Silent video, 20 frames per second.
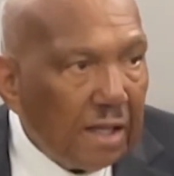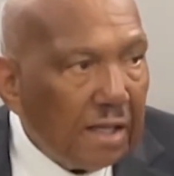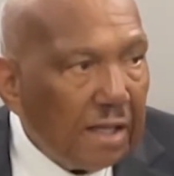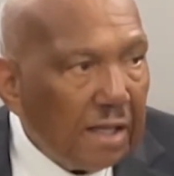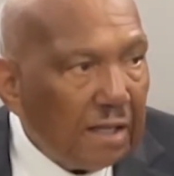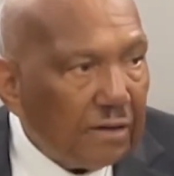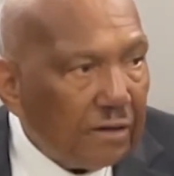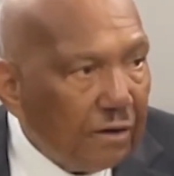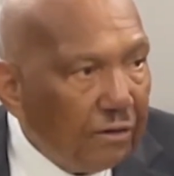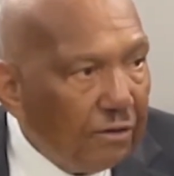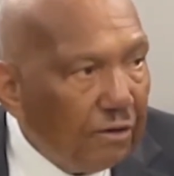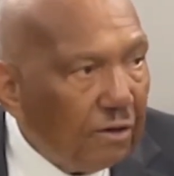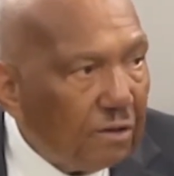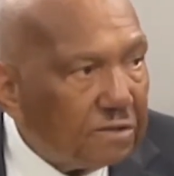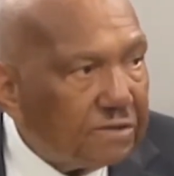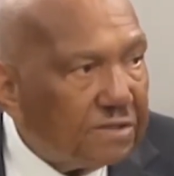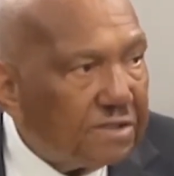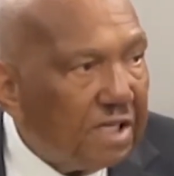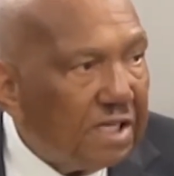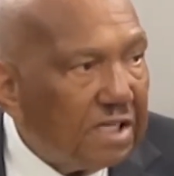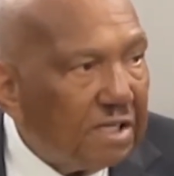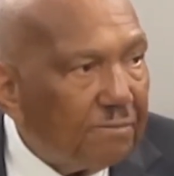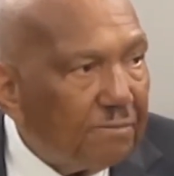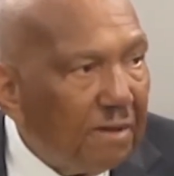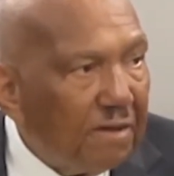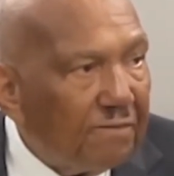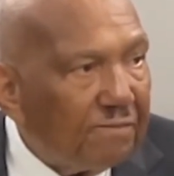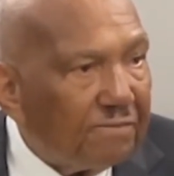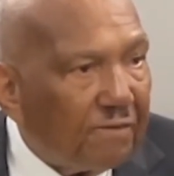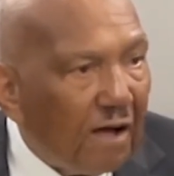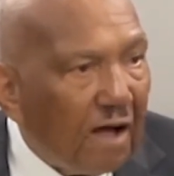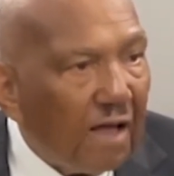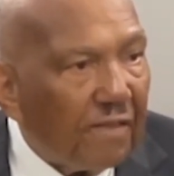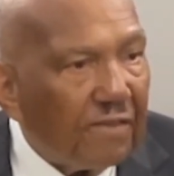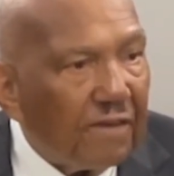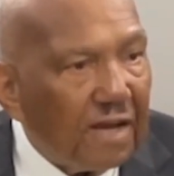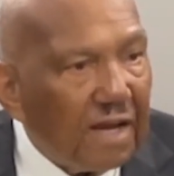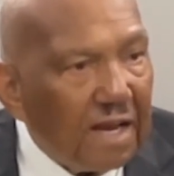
and girls need to be fathered